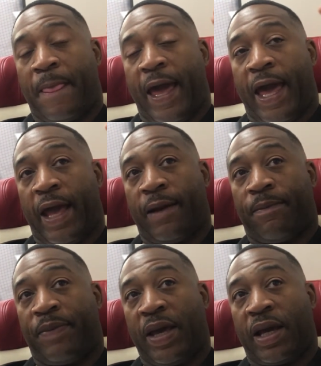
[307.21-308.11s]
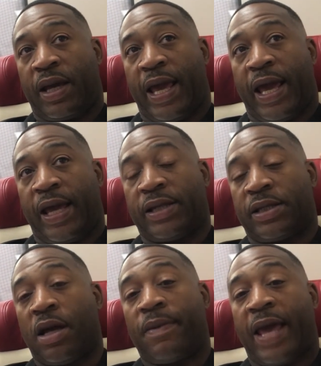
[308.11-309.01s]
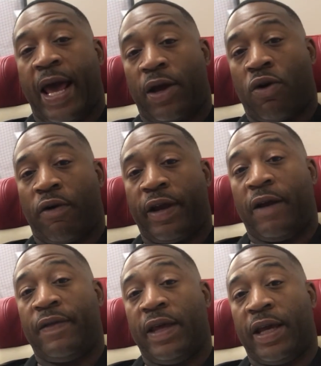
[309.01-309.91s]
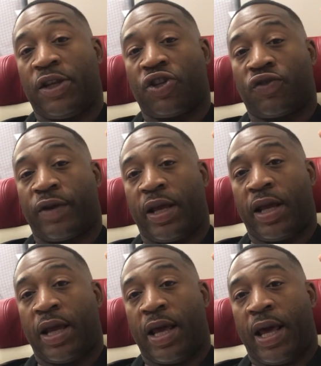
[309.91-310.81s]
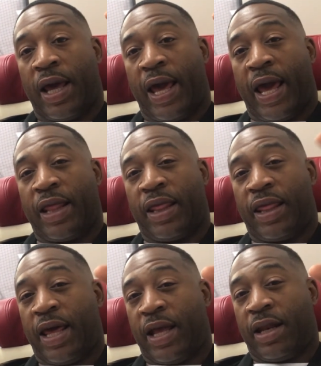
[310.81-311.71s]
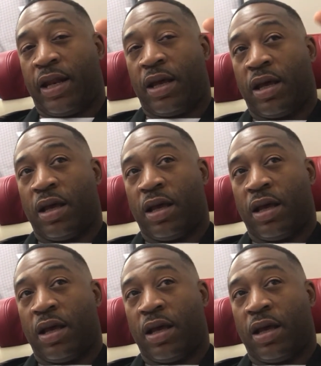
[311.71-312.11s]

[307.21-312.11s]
and pick a subcategory of the industry and then